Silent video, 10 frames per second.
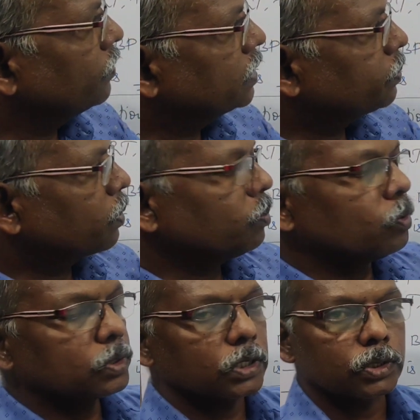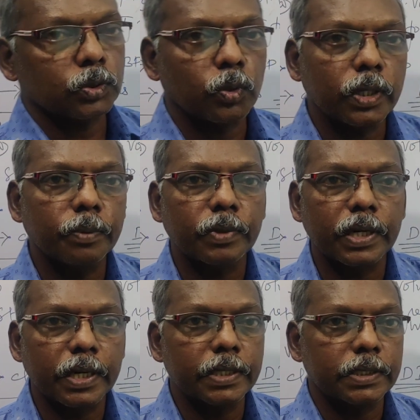which promotes the sodium
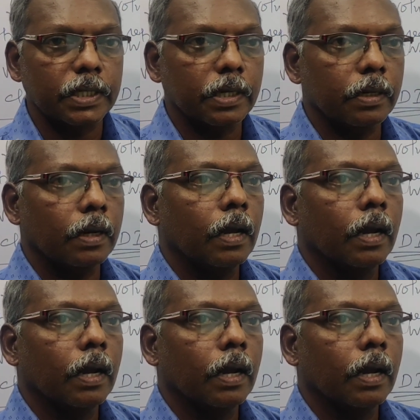retention,